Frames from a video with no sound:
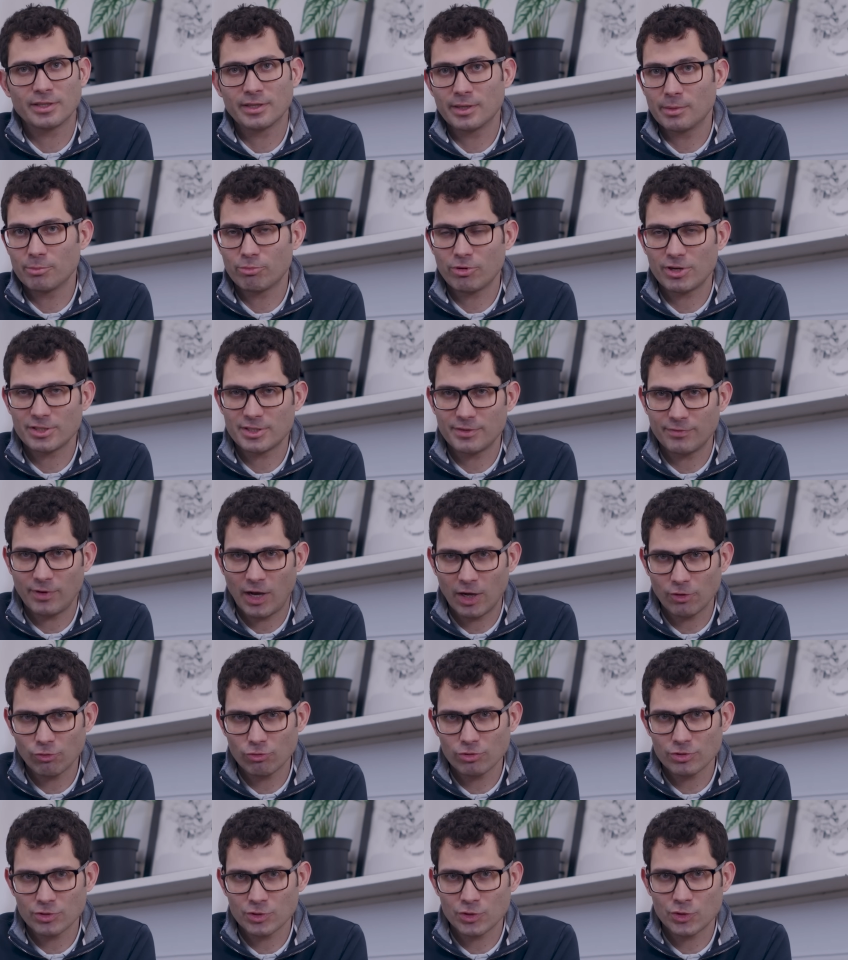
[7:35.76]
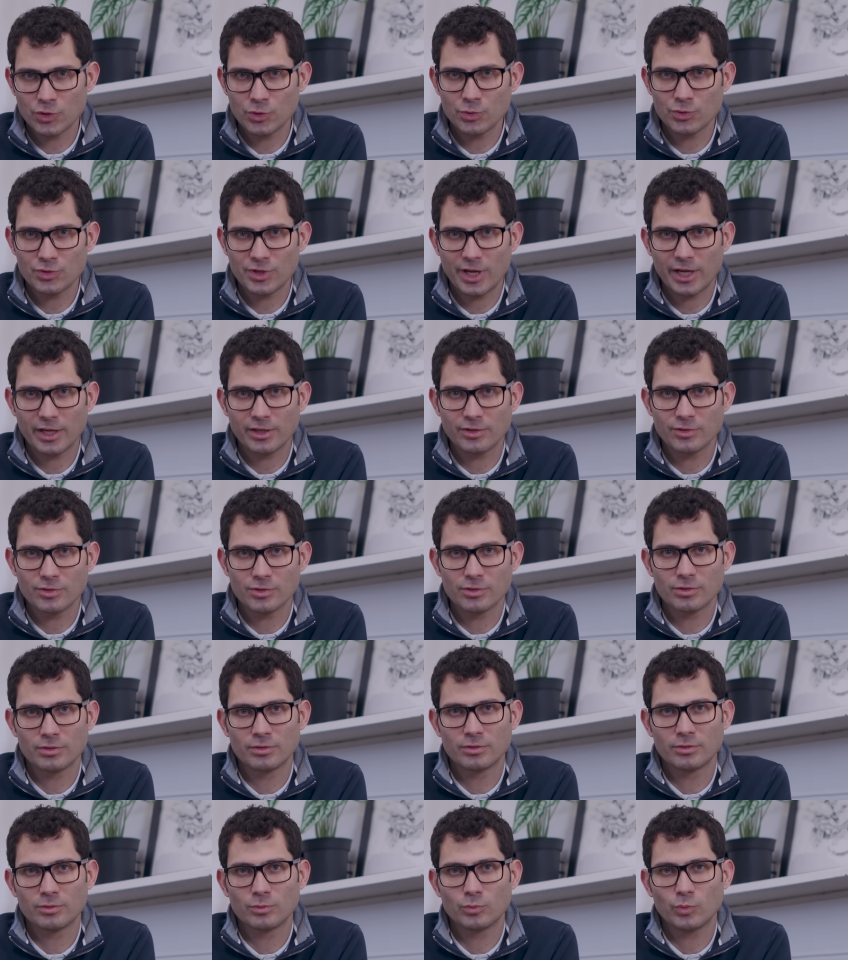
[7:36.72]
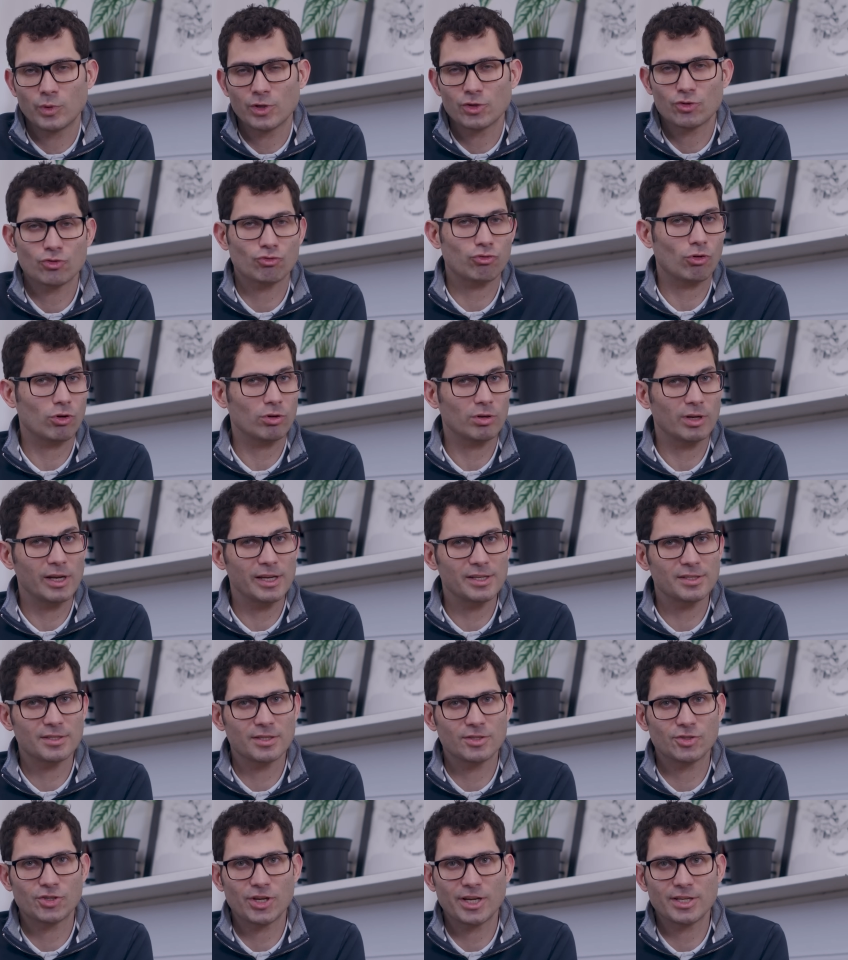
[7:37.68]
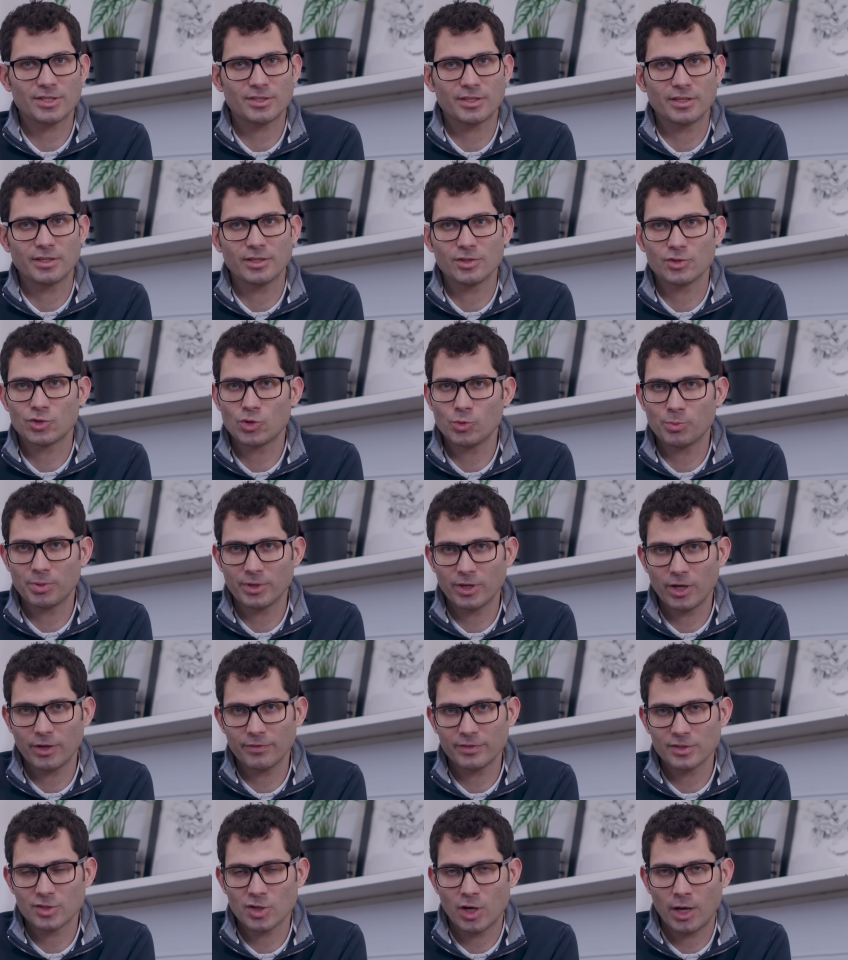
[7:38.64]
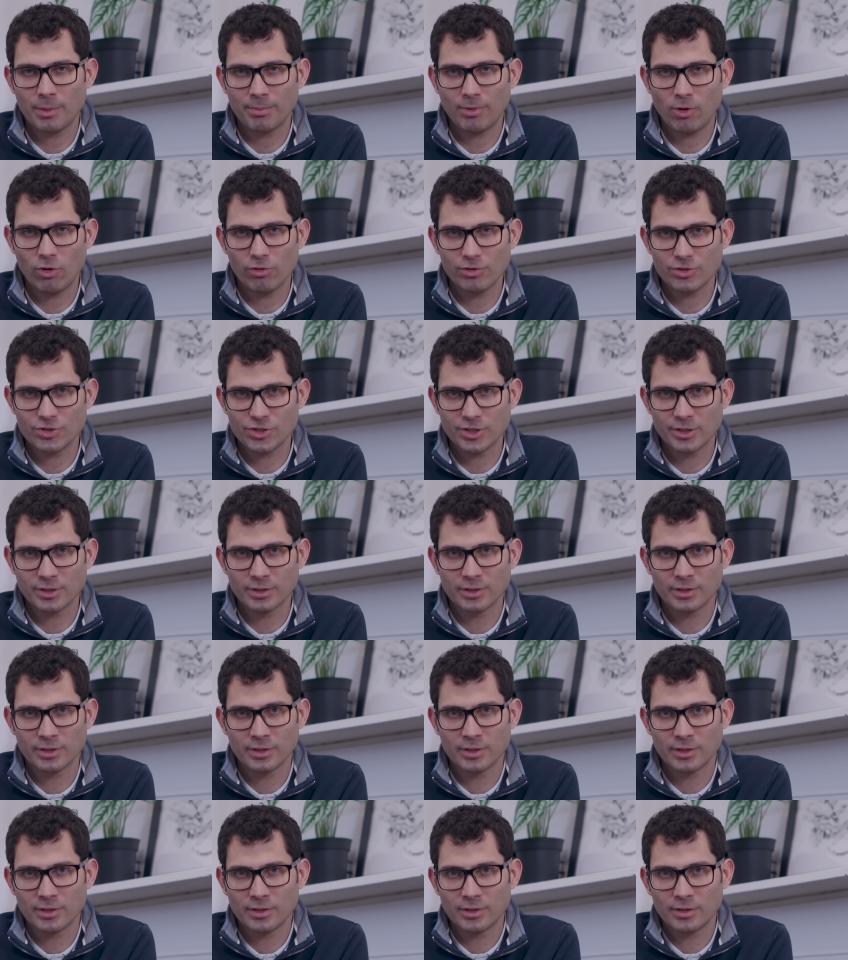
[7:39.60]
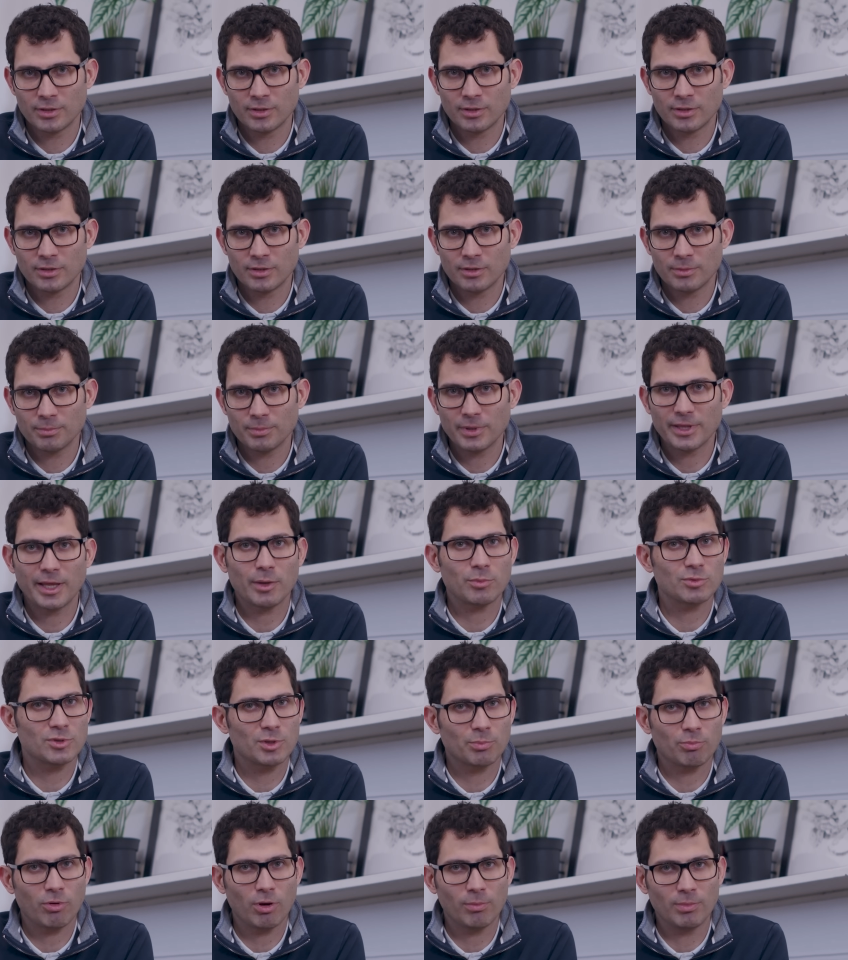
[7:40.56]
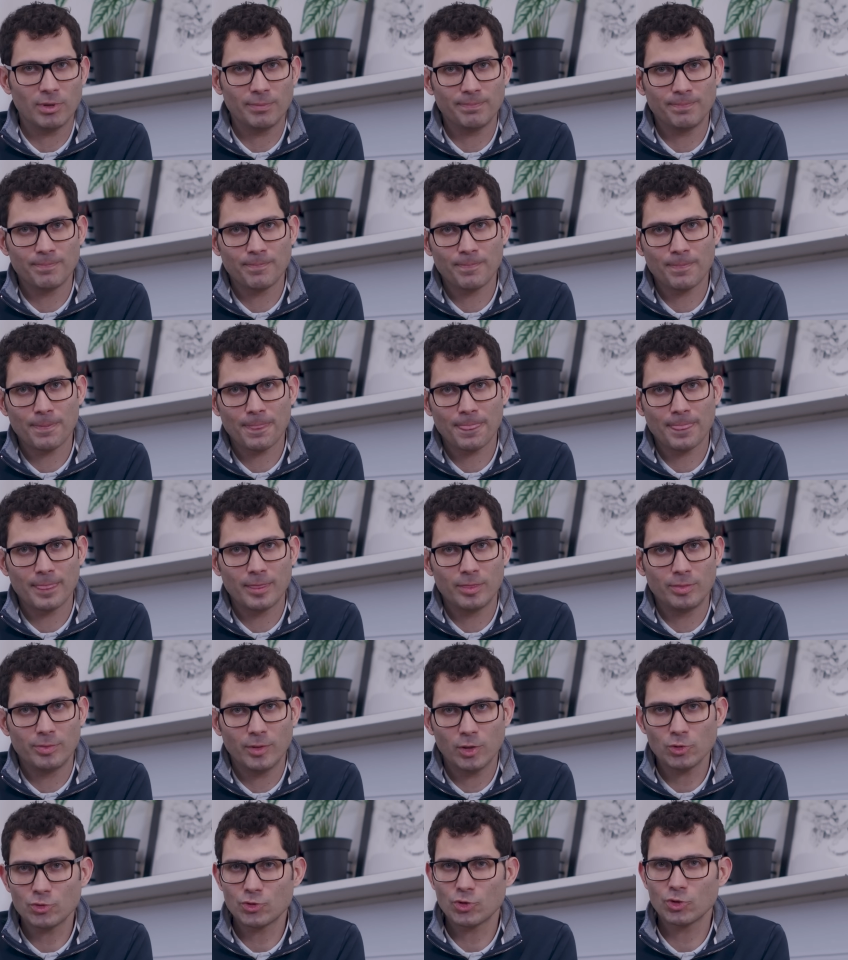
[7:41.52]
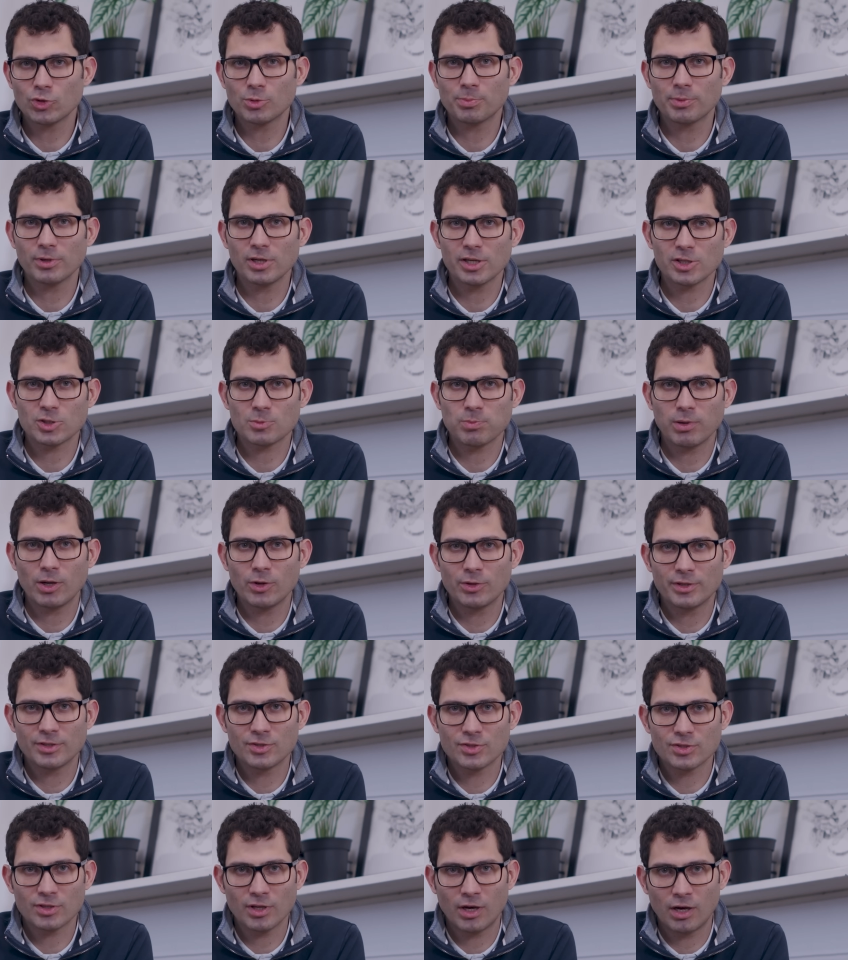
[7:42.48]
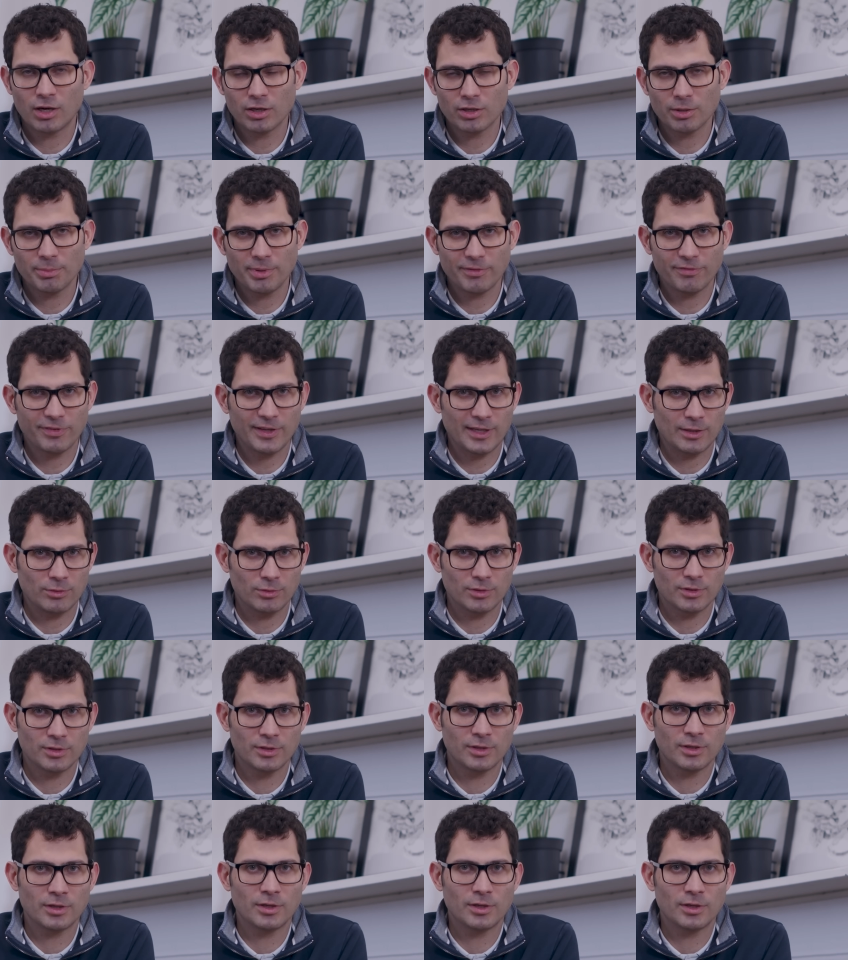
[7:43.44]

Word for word: an impressive one hundred two seconds, which strongly suggested a supernova-type origin. But there was the problem. No suitable exploding star could be found.